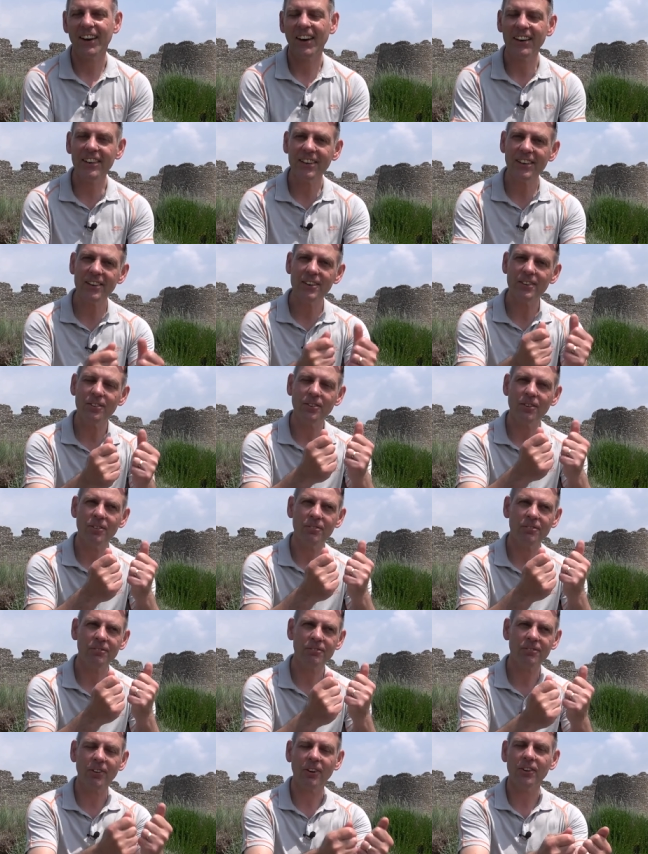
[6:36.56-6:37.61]
are you
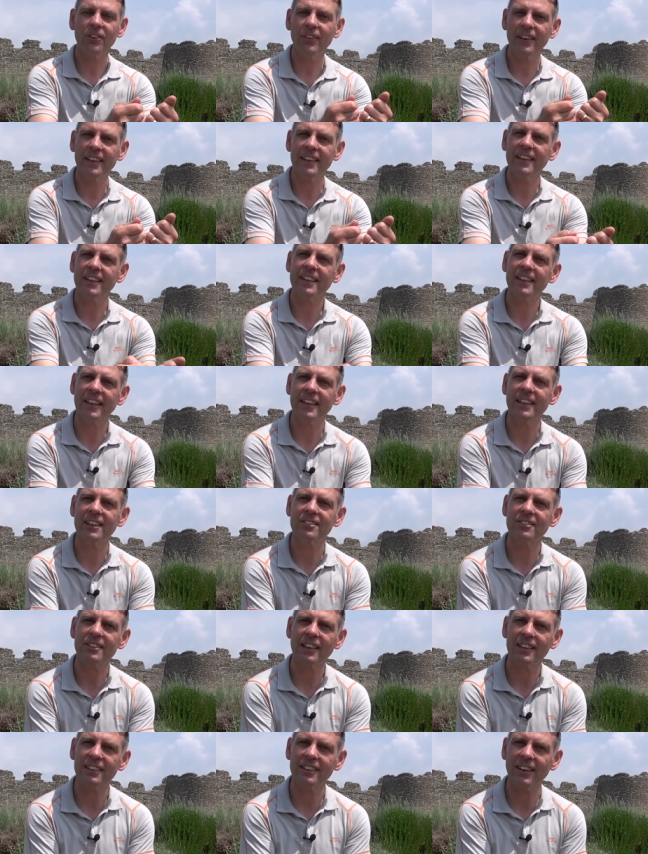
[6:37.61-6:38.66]
following the
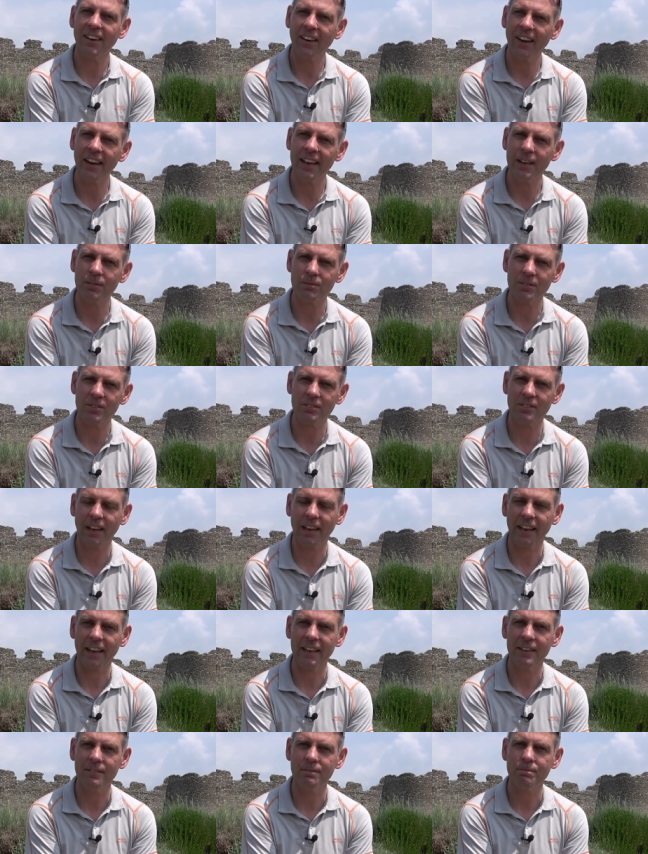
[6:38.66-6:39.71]
things that I am
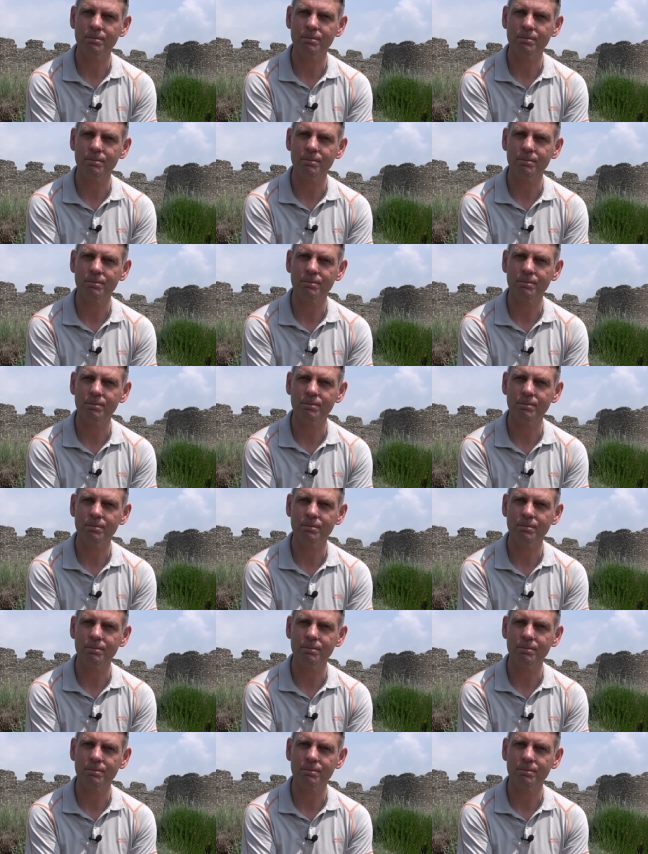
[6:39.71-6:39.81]
saying?